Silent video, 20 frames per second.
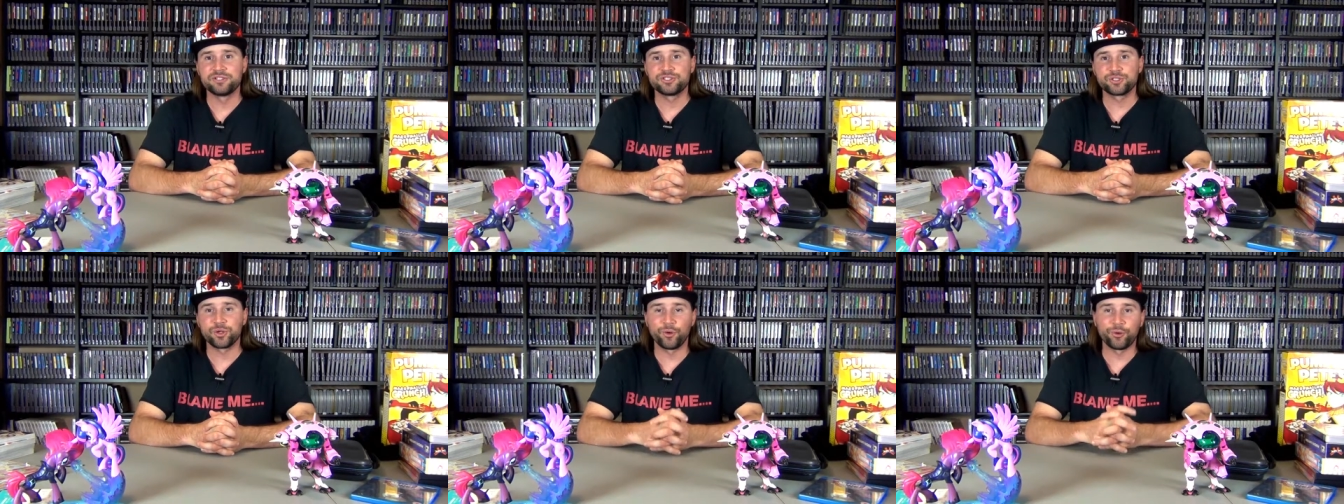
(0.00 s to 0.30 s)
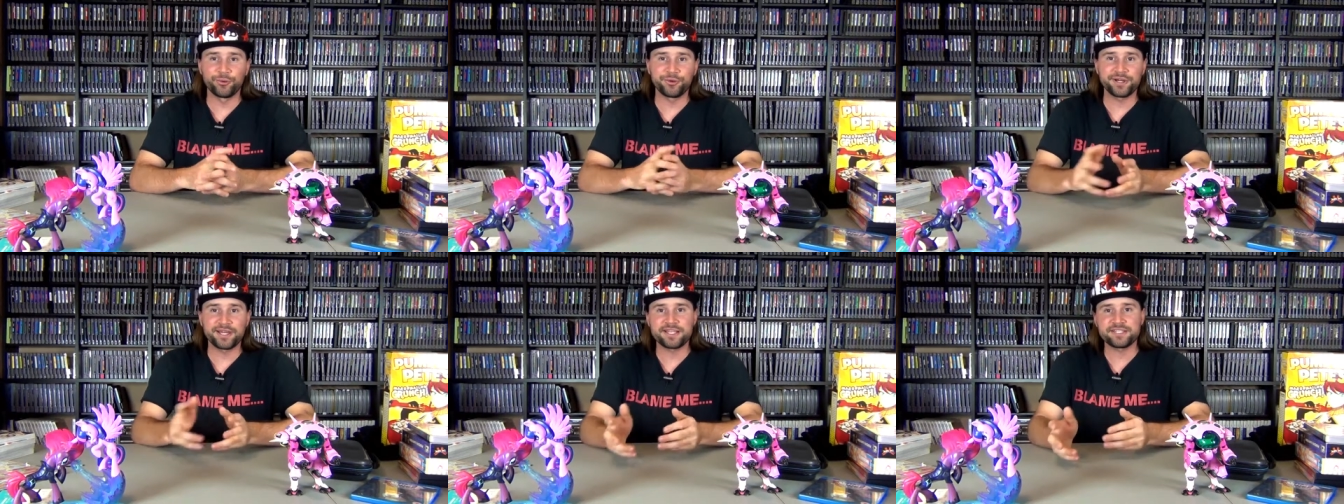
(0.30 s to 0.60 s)

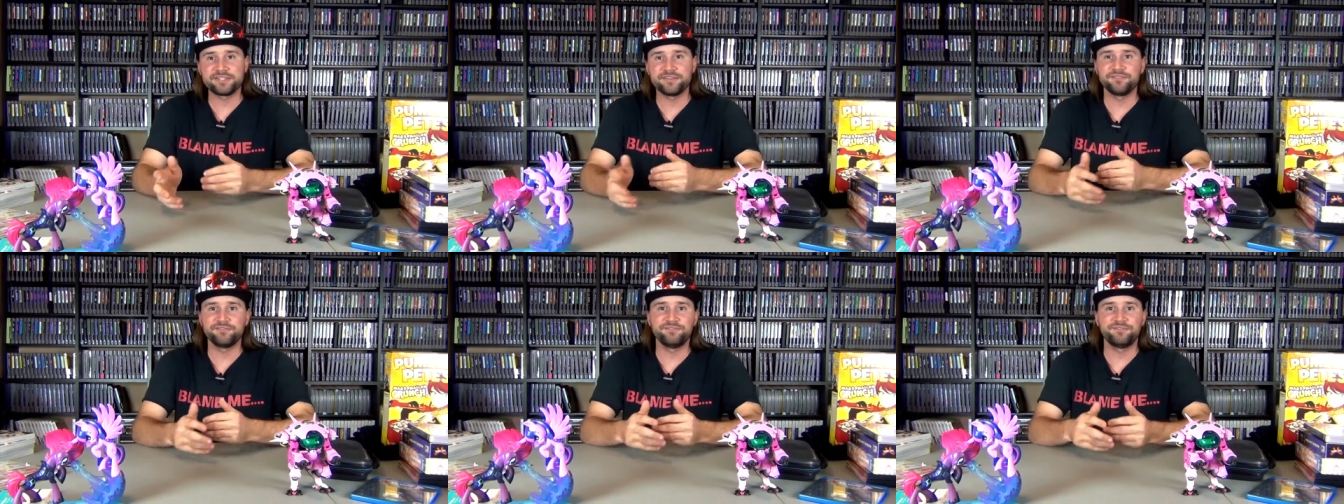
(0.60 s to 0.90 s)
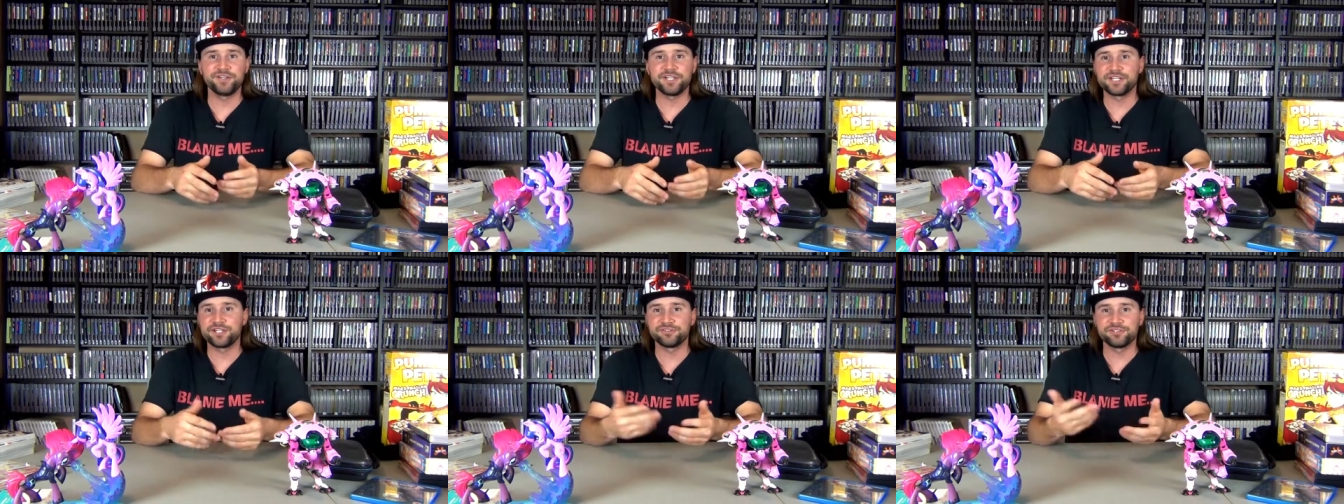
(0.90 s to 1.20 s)
toys and
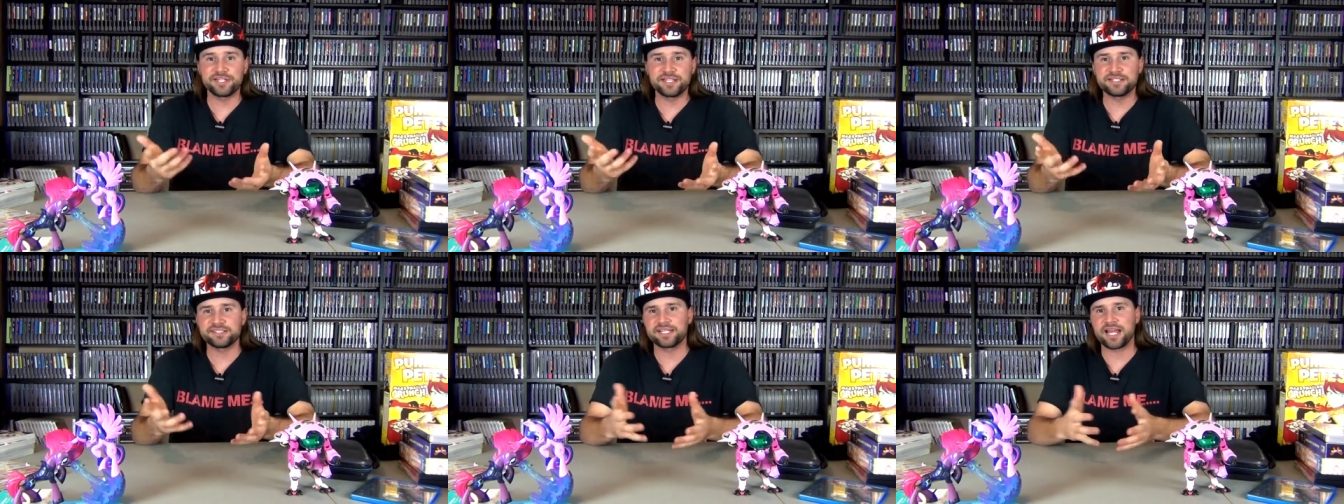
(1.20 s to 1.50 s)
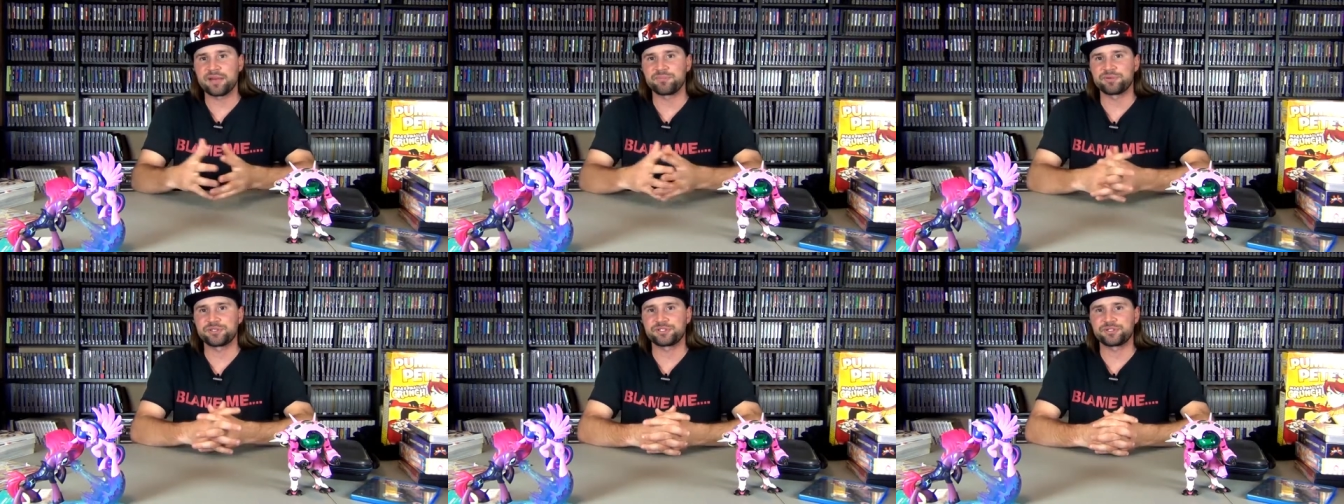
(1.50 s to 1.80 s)
figurine
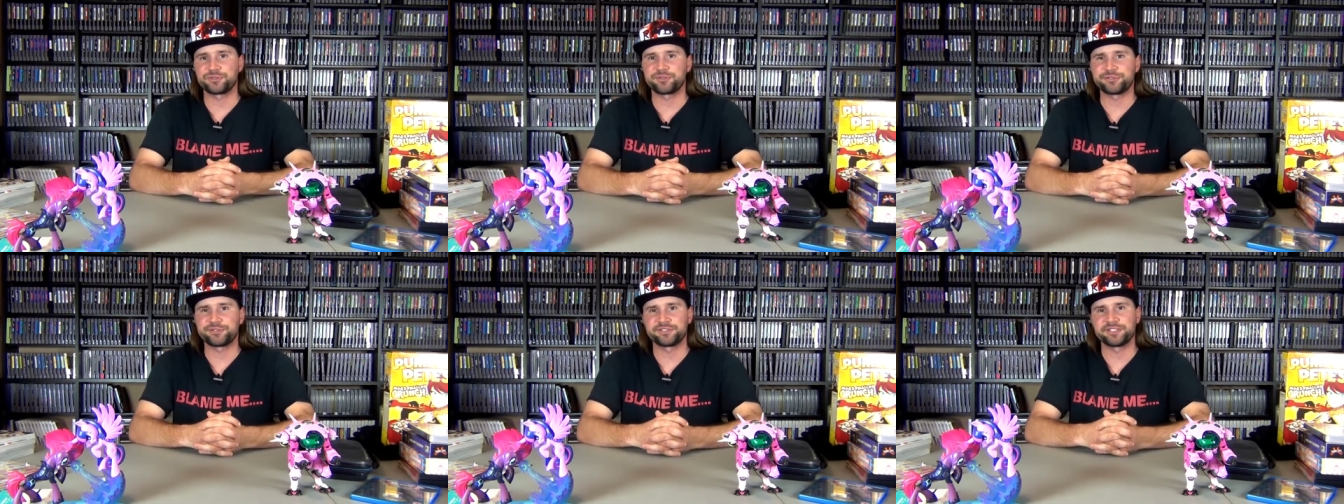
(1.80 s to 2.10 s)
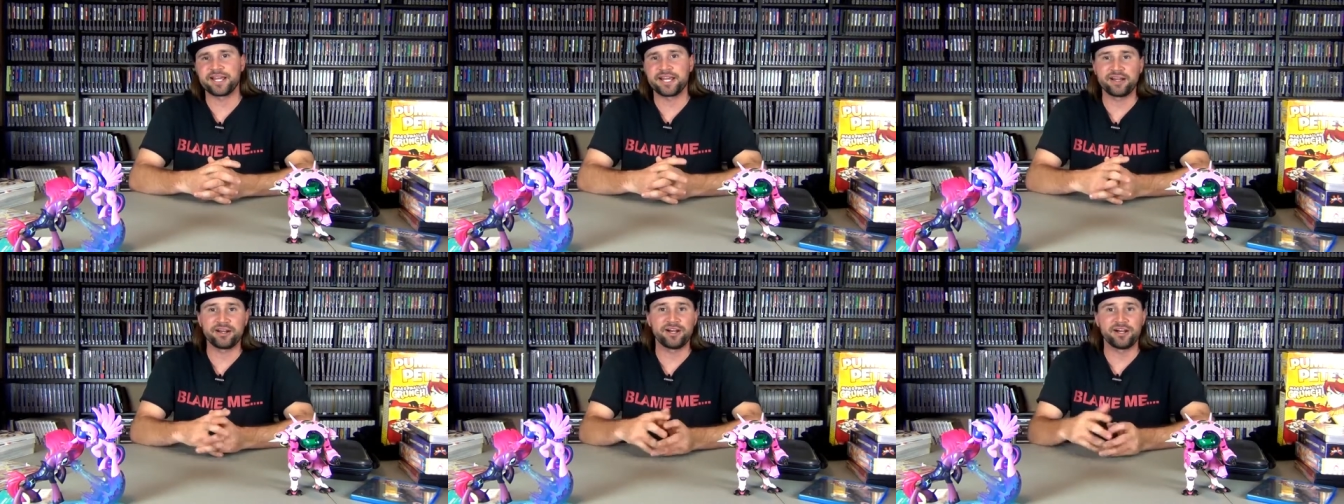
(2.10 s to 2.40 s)
type of store
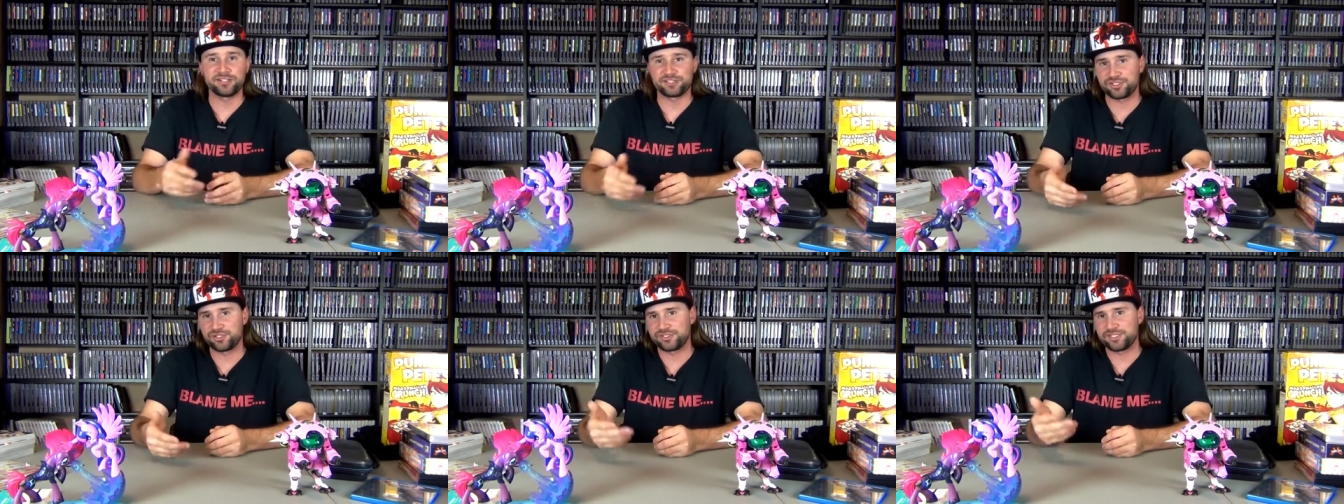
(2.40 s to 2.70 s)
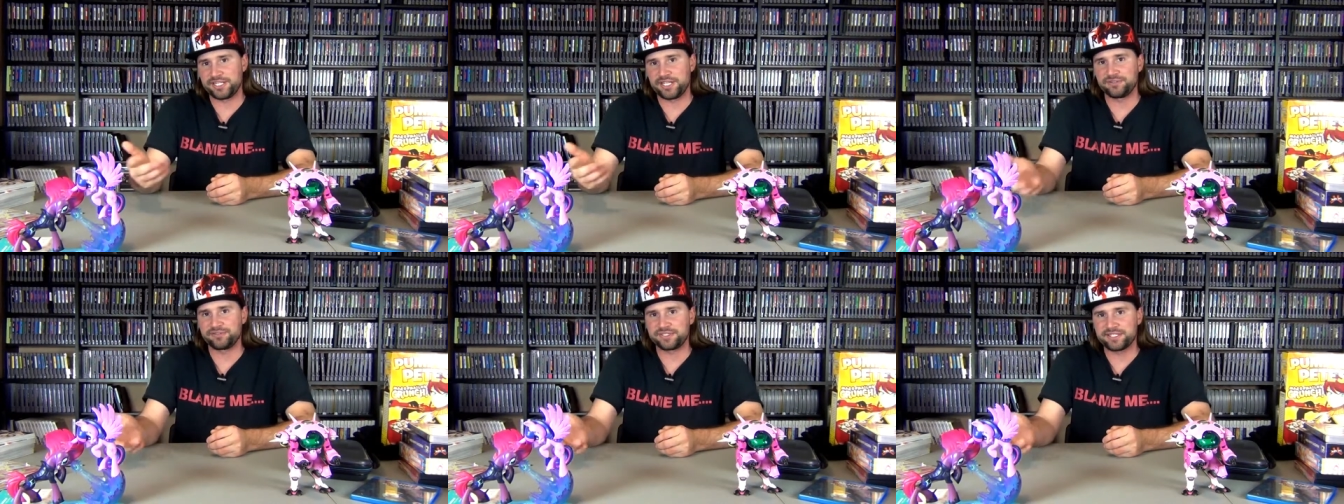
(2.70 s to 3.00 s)
that also
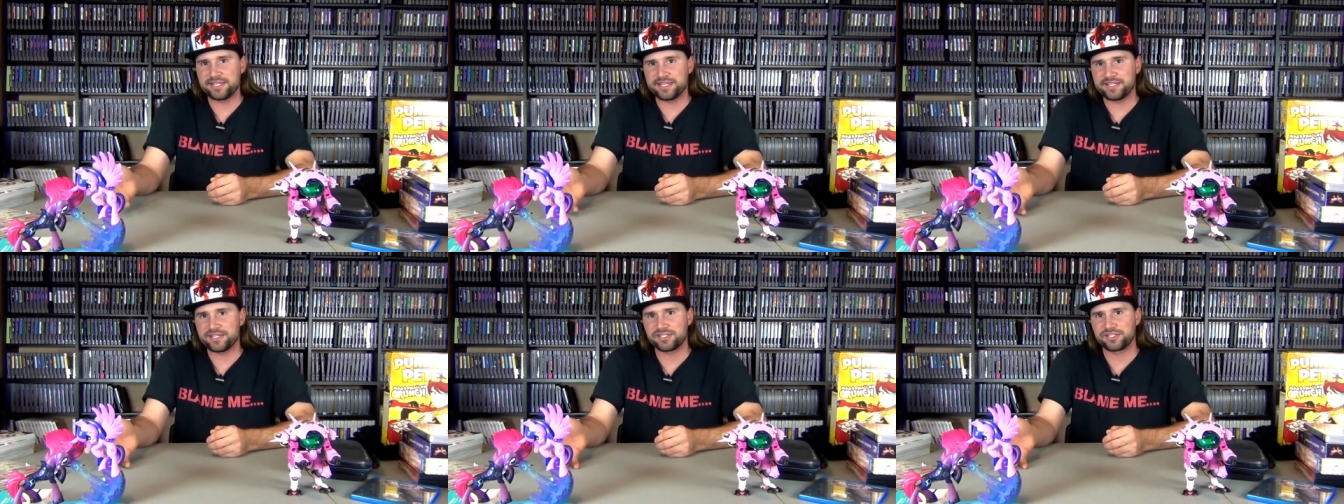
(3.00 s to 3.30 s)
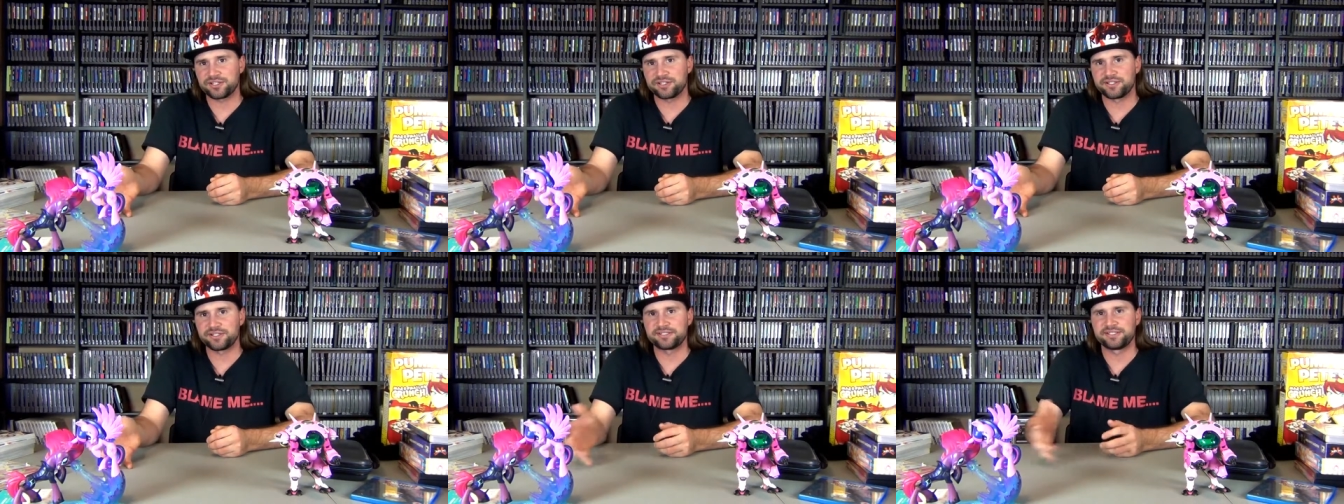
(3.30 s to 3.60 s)
sell
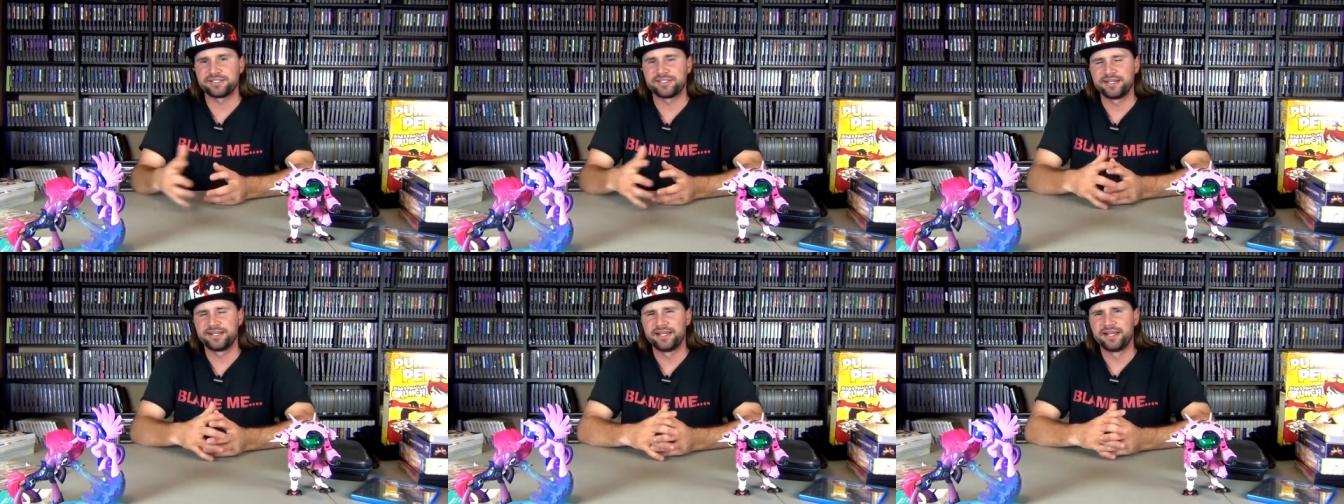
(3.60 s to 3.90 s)
t-shirts.